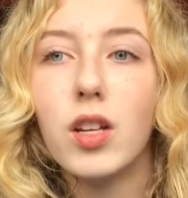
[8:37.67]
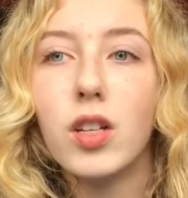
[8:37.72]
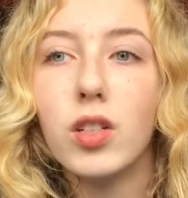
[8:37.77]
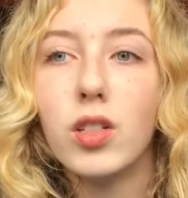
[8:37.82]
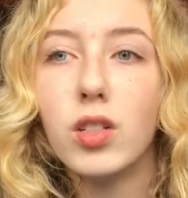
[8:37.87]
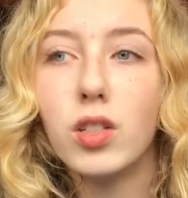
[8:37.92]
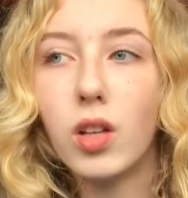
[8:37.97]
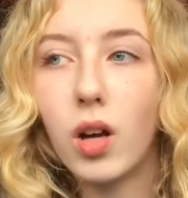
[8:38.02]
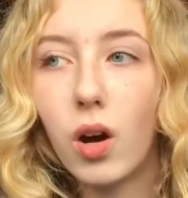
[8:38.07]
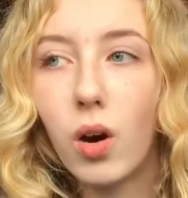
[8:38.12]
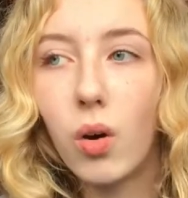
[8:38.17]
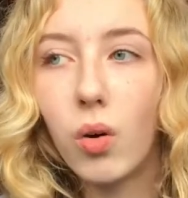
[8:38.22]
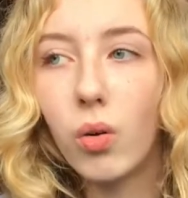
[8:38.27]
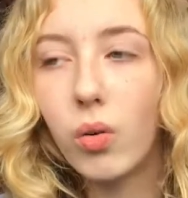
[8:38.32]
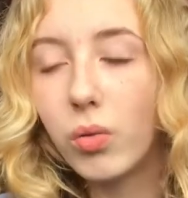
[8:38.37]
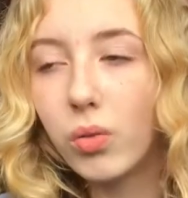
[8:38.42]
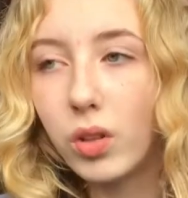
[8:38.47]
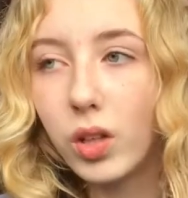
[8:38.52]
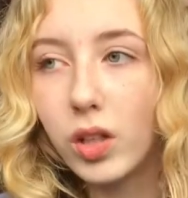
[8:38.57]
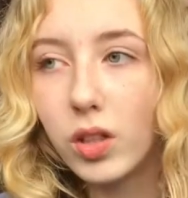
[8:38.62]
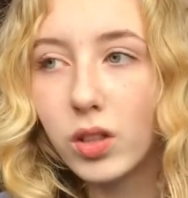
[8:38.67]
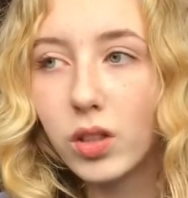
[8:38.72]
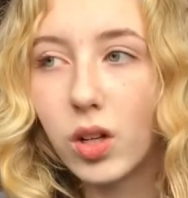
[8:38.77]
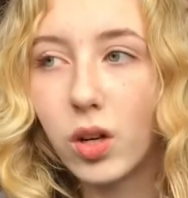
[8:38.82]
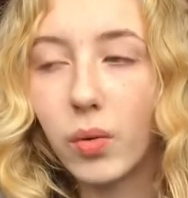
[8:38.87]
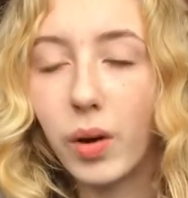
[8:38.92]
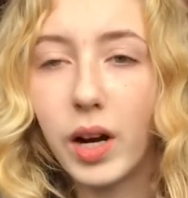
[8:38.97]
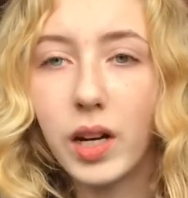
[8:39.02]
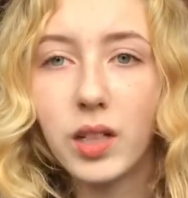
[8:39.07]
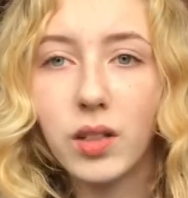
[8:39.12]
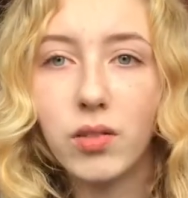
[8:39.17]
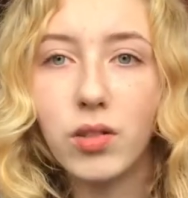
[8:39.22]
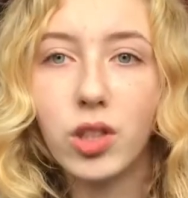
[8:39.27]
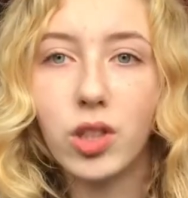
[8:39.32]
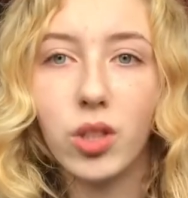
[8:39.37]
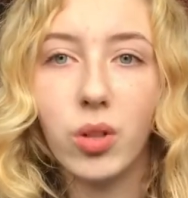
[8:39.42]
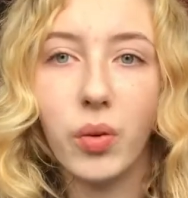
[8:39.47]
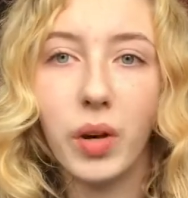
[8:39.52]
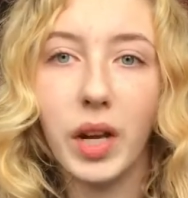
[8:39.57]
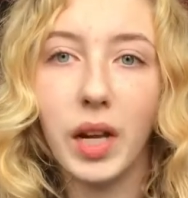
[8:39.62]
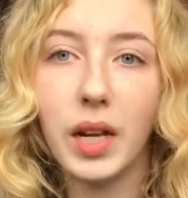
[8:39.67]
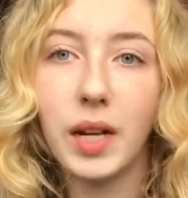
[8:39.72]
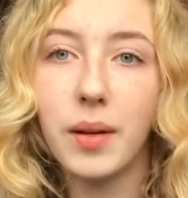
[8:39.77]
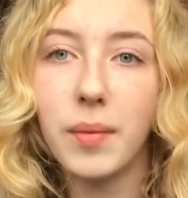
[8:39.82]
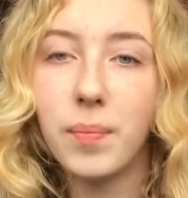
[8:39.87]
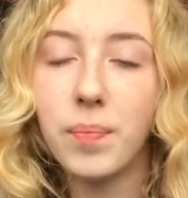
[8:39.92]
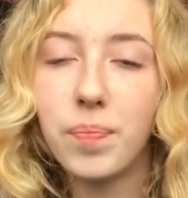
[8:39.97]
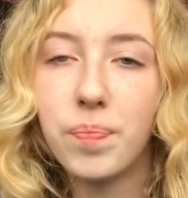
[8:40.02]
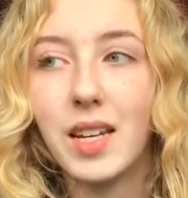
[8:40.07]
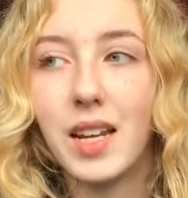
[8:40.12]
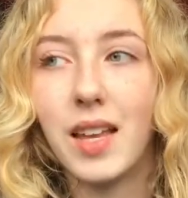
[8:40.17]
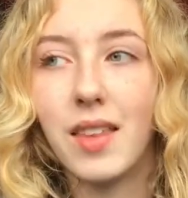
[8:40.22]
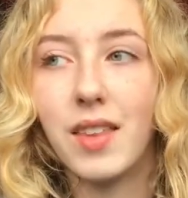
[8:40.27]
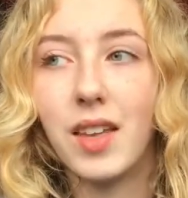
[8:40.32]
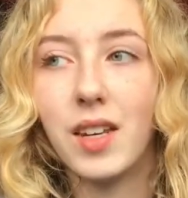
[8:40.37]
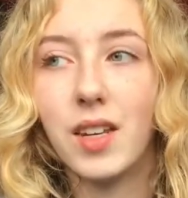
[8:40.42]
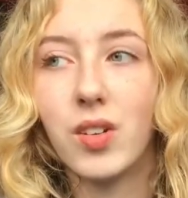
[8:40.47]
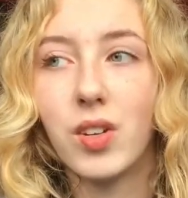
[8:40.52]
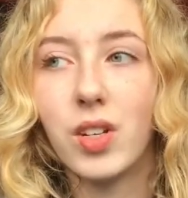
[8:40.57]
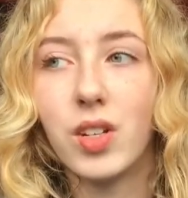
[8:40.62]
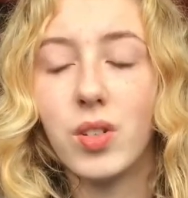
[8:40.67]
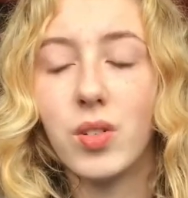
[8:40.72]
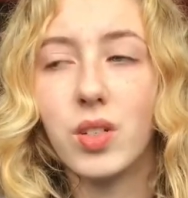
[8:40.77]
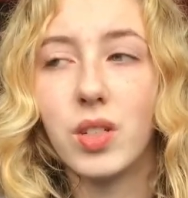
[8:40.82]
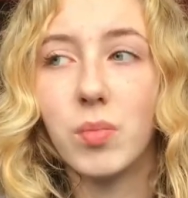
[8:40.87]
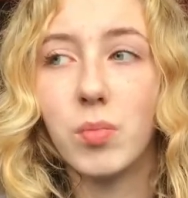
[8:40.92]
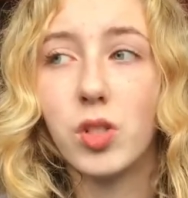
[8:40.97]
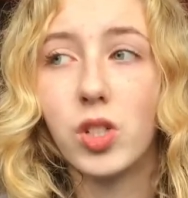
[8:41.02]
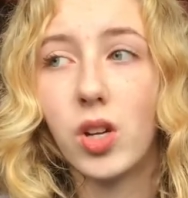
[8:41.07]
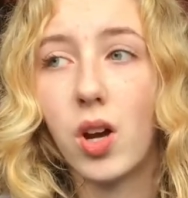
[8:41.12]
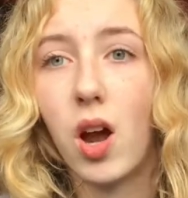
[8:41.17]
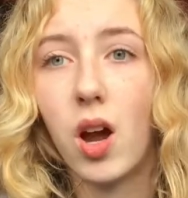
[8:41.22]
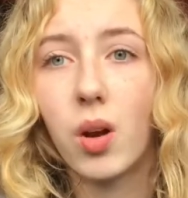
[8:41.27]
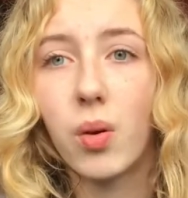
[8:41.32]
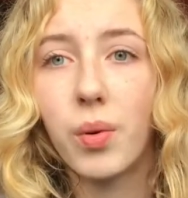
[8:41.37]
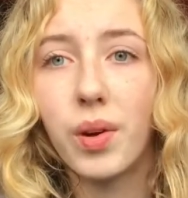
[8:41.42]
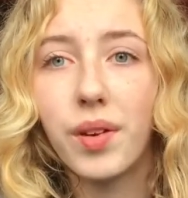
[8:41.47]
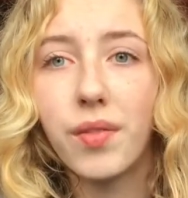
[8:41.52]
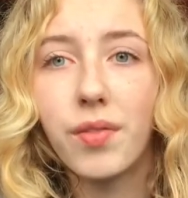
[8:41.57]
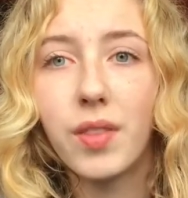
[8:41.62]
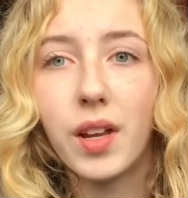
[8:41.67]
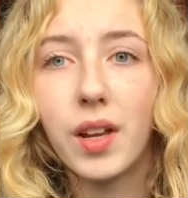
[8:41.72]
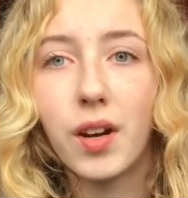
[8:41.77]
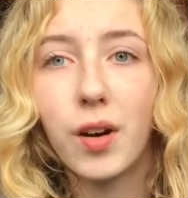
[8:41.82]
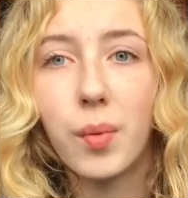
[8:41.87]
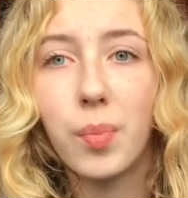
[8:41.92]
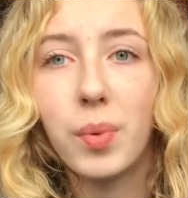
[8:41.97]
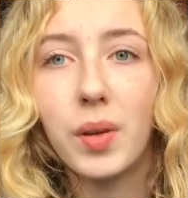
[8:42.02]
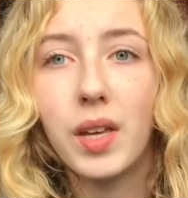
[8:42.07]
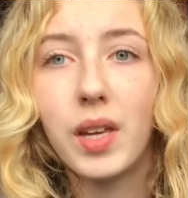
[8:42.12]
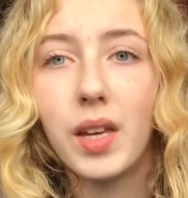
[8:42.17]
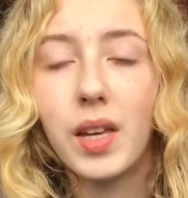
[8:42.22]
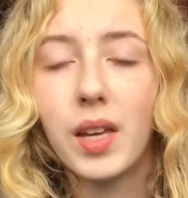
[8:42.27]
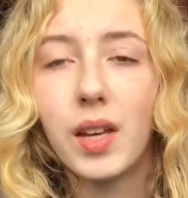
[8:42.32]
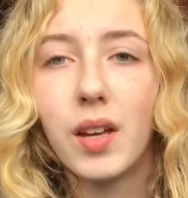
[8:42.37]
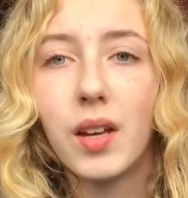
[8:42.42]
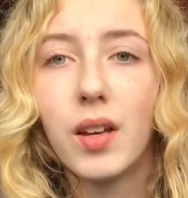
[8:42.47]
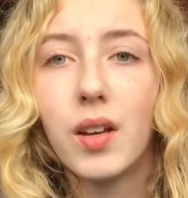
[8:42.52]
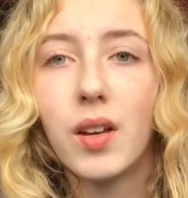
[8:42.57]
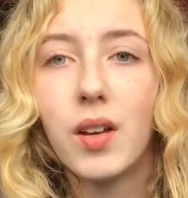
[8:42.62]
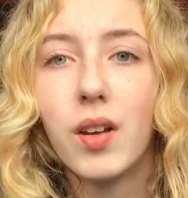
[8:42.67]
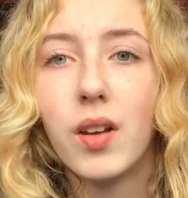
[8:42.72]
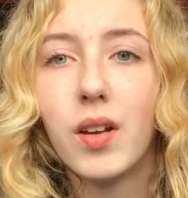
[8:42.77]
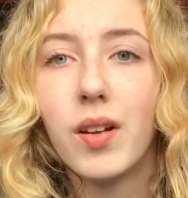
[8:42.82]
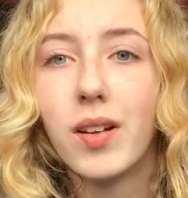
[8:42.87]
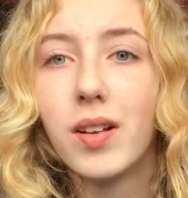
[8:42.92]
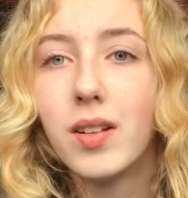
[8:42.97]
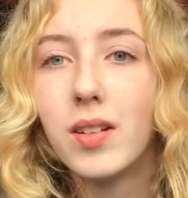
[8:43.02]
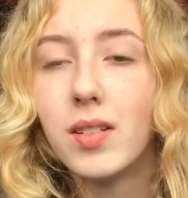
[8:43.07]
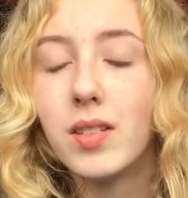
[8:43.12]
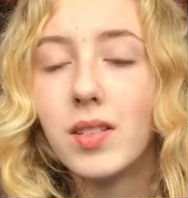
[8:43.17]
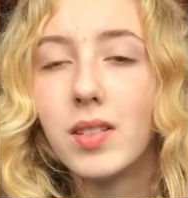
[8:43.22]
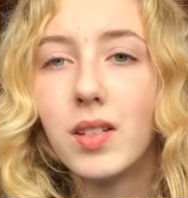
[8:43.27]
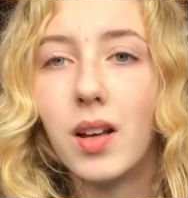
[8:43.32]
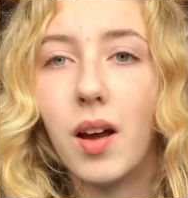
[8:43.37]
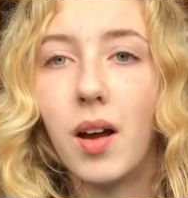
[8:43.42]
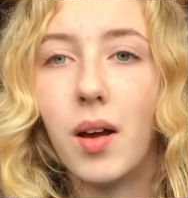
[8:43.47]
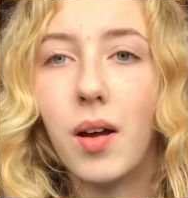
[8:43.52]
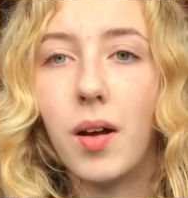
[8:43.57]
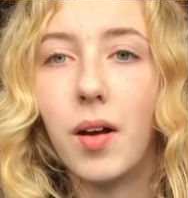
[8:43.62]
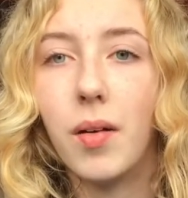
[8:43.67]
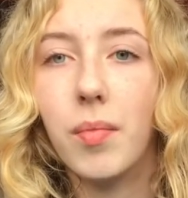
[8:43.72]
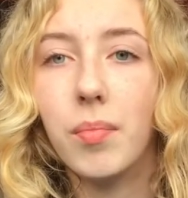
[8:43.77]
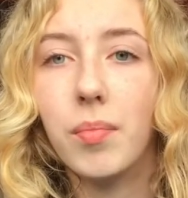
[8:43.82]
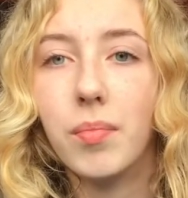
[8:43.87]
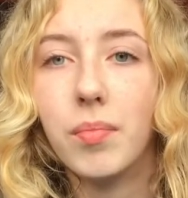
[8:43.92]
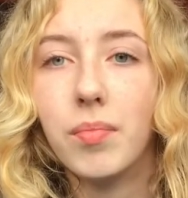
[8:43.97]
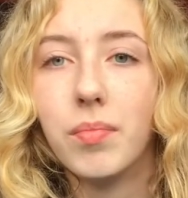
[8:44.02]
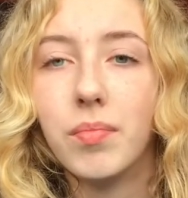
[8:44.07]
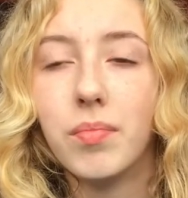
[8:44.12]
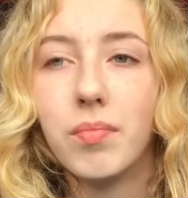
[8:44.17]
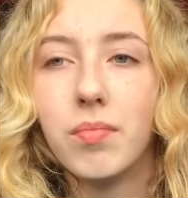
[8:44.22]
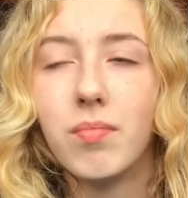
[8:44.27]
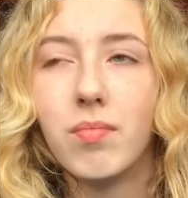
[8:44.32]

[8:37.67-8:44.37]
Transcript: So there's corrective shoeing, and then you can do some shockwave therapy, some